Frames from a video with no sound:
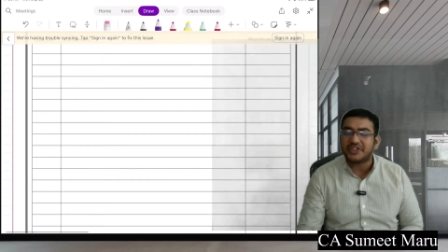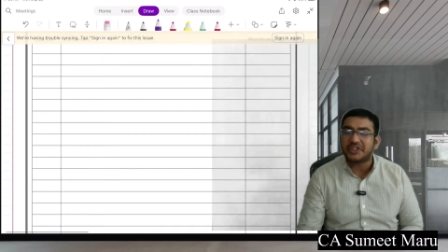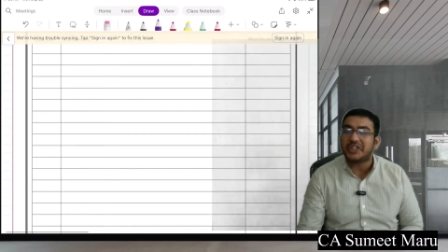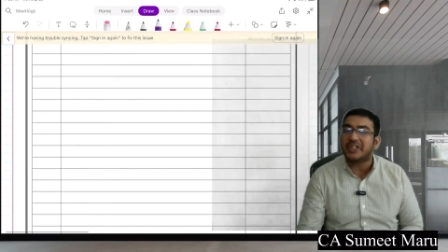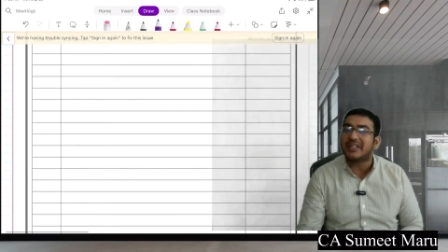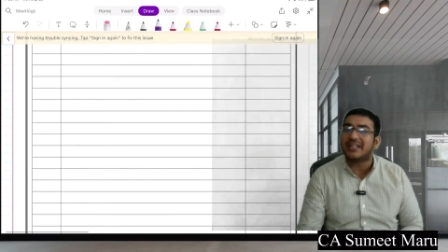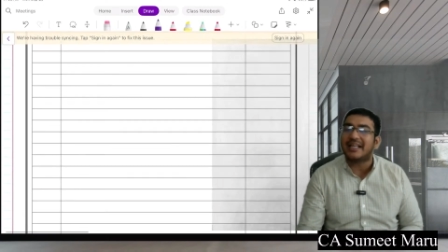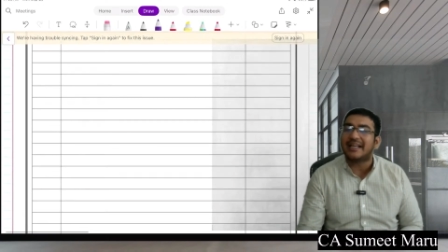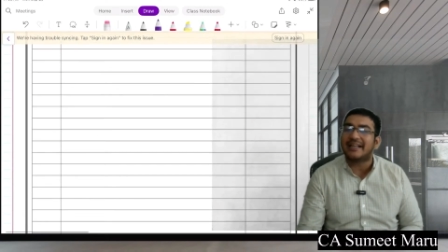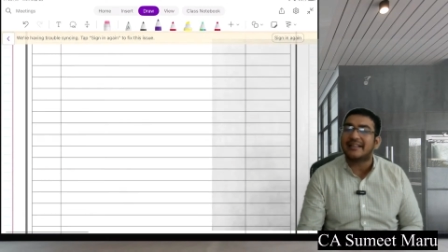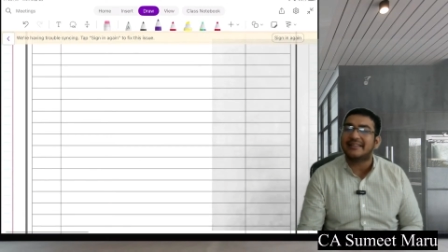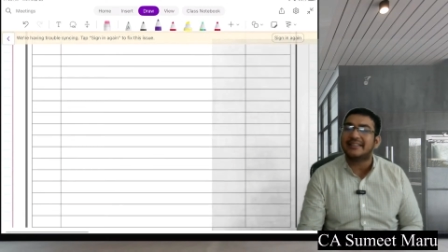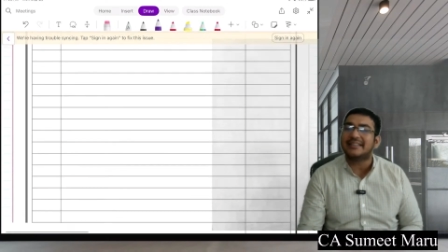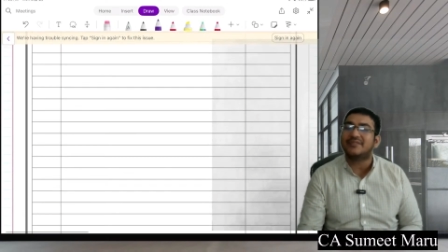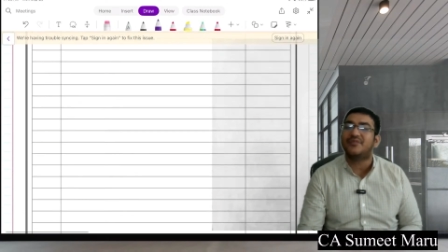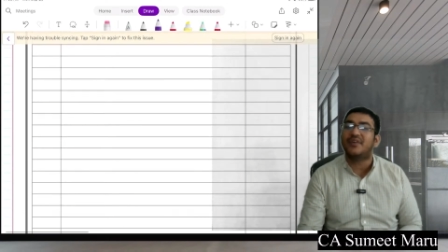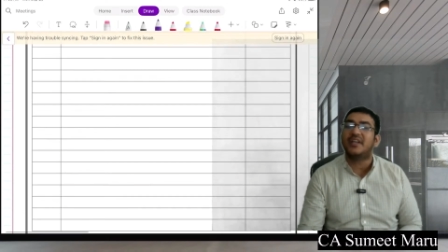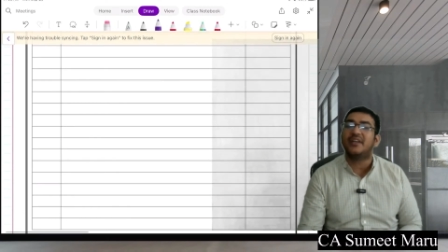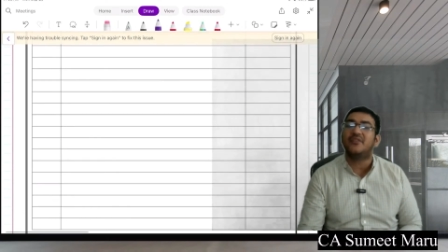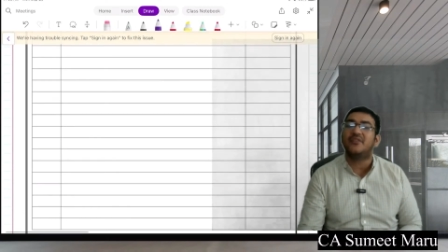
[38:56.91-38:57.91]
sheet like this
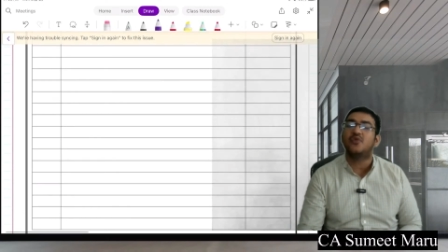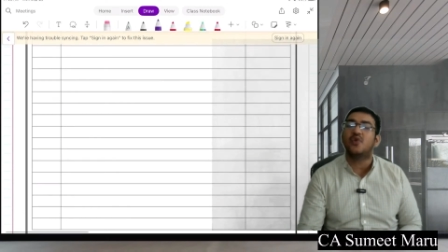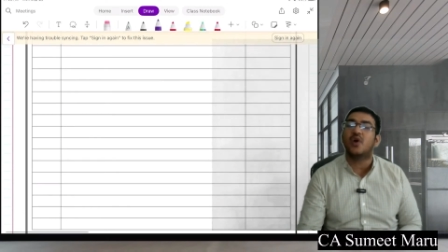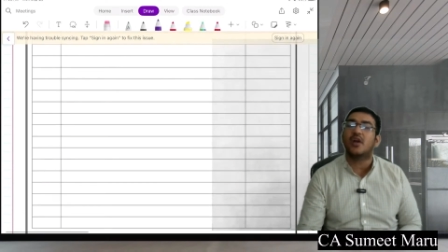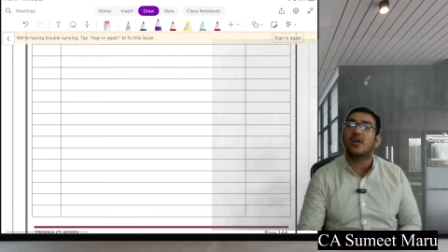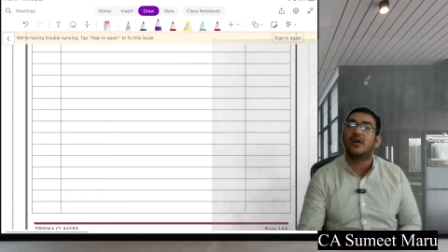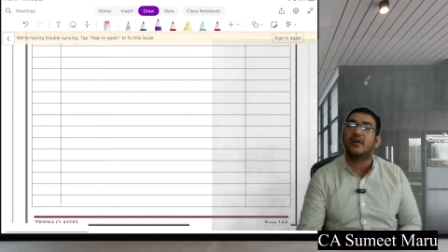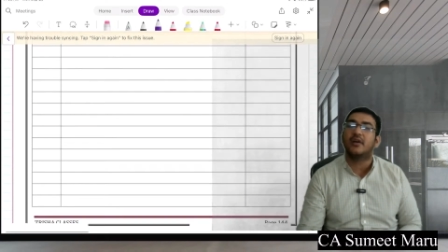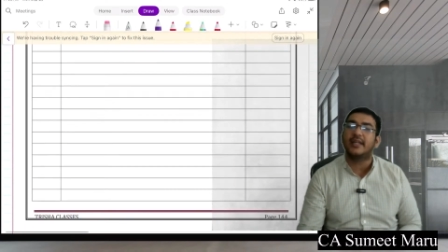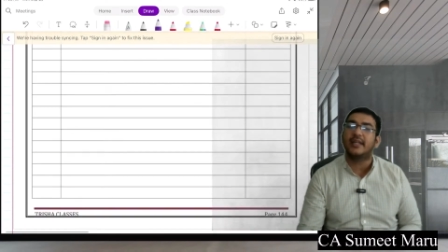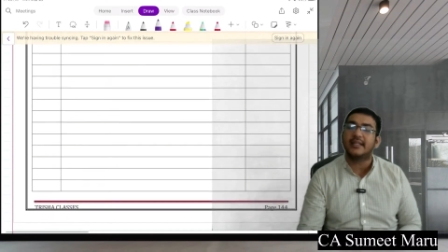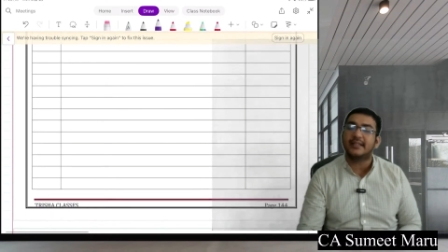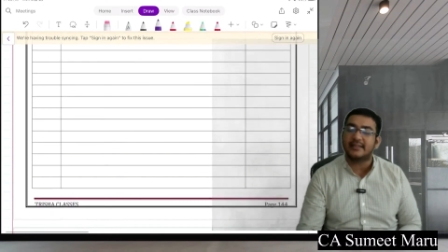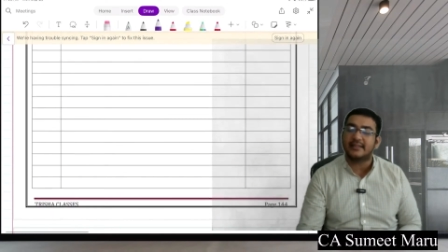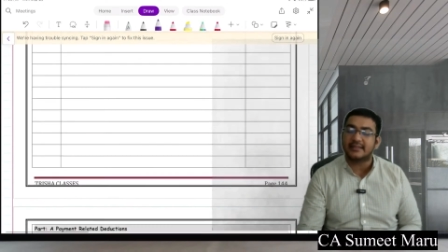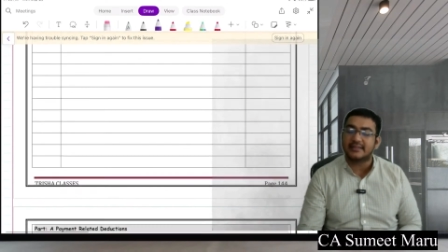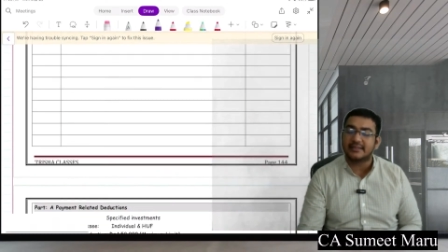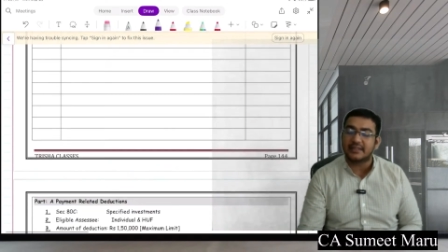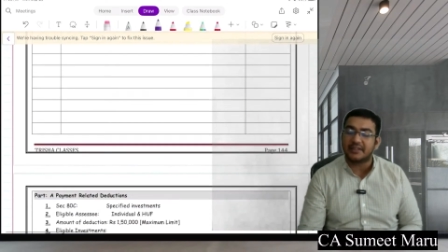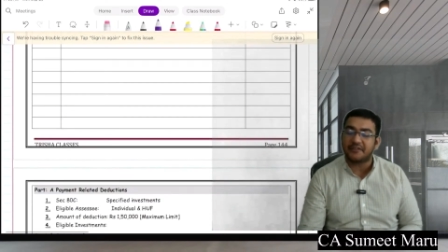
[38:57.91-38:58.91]
when you are learning
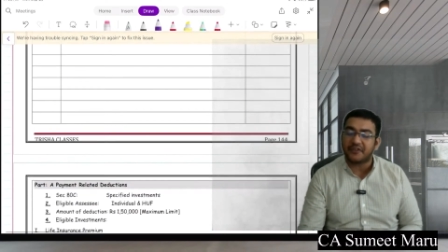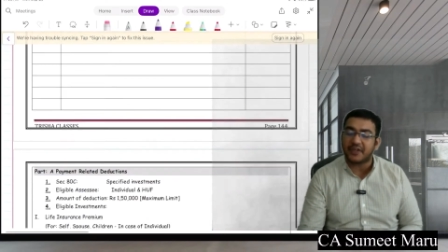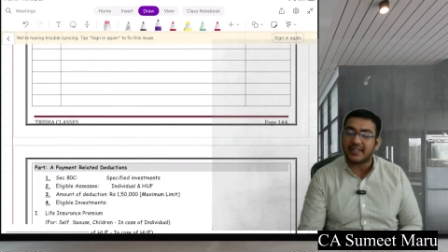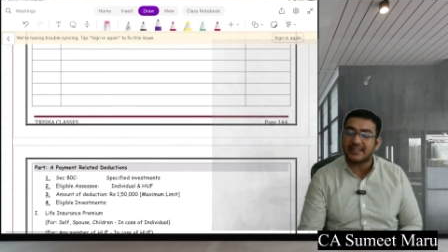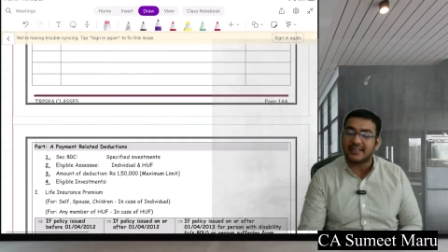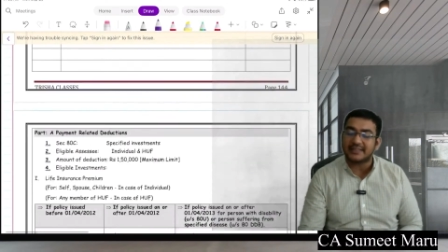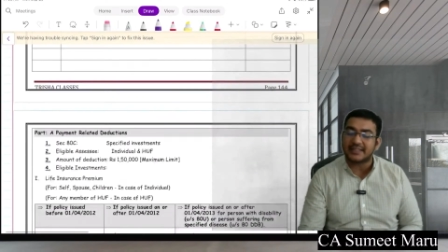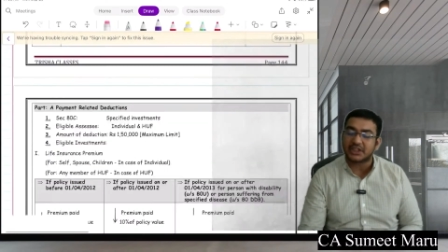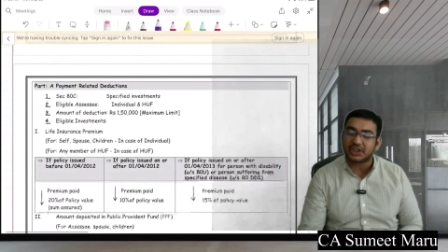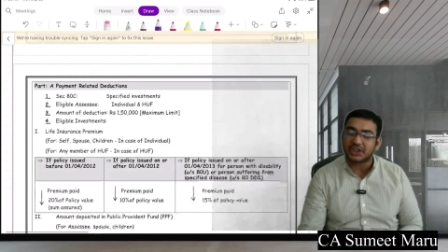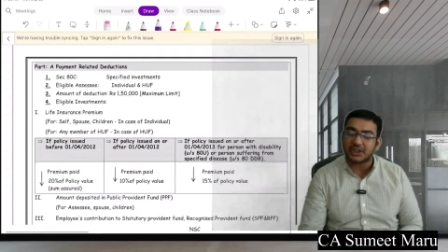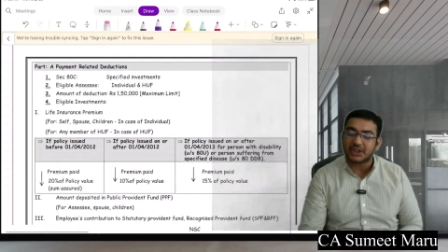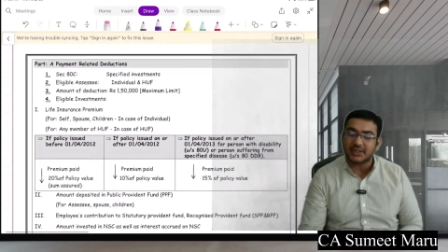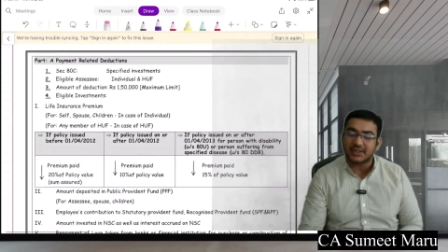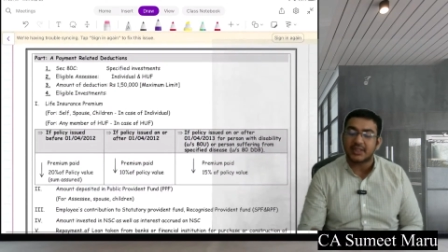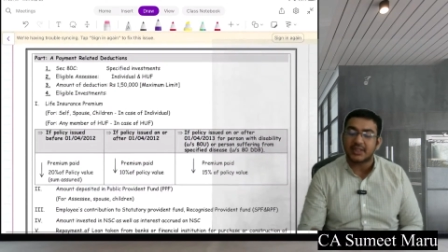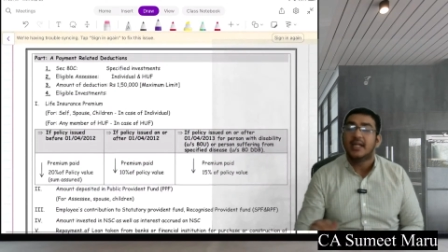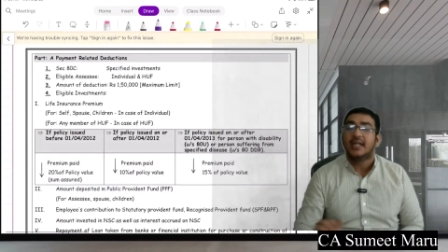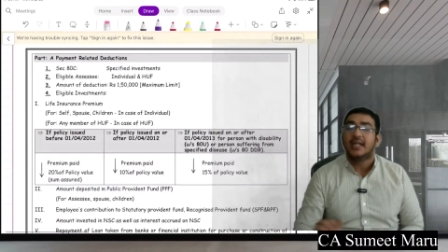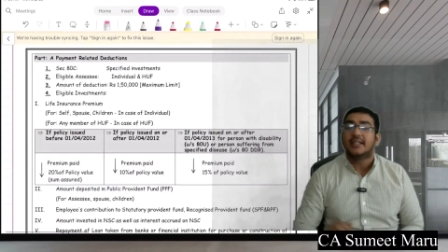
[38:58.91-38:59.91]
these different
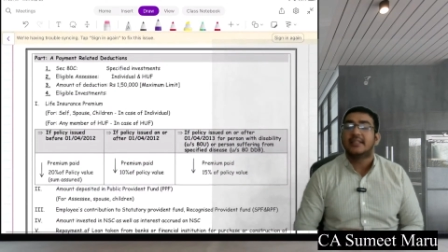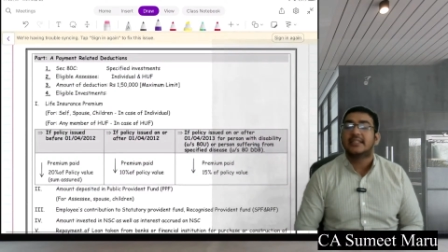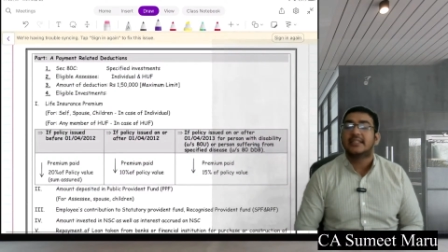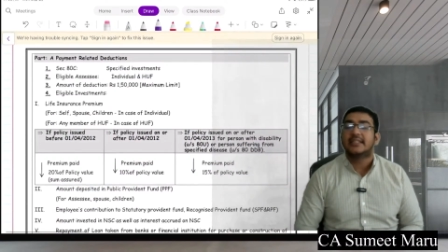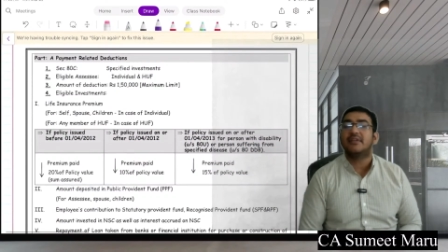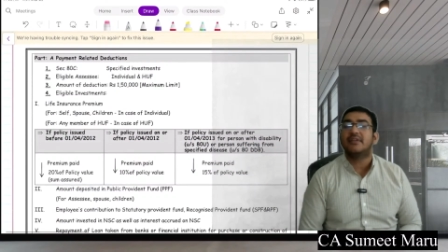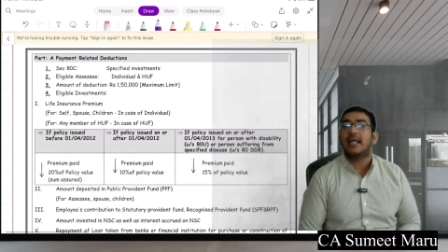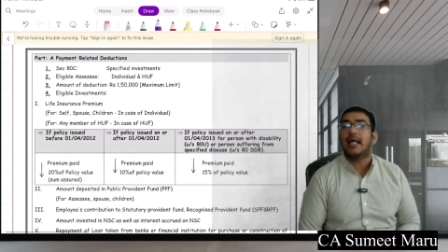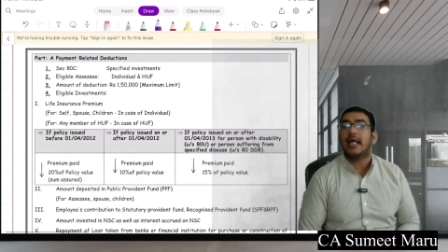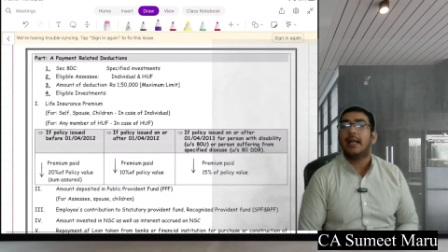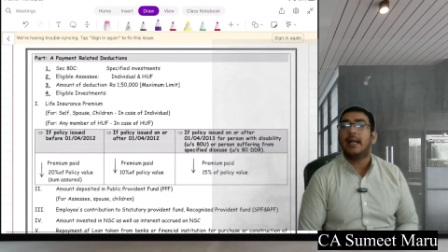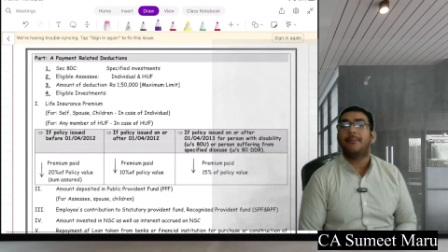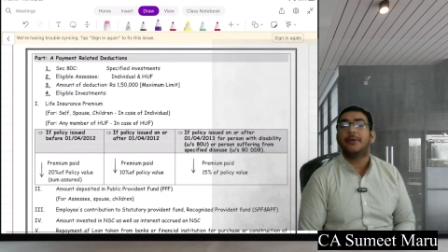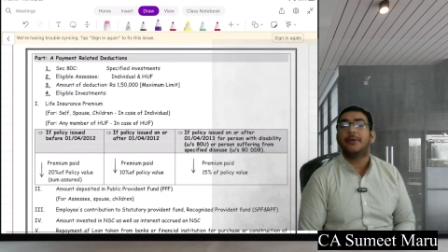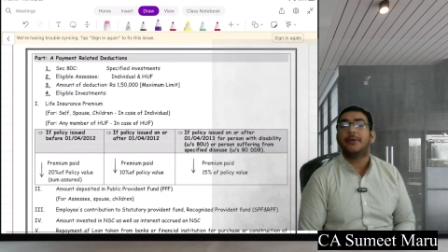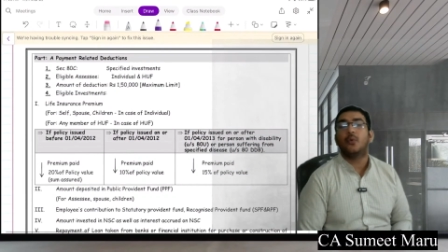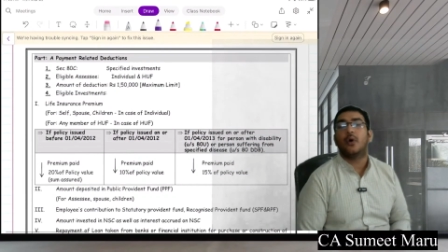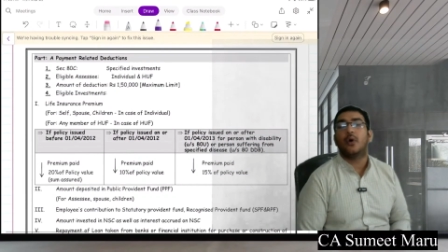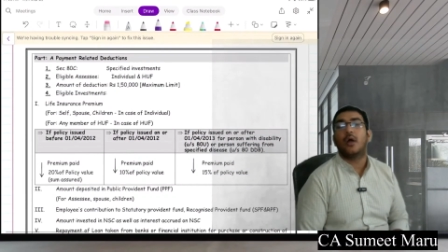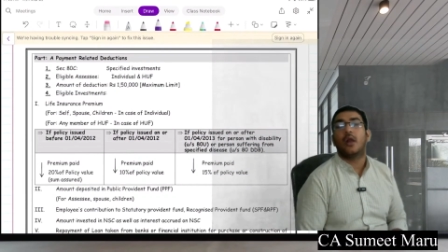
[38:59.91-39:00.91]
sections. This will help you a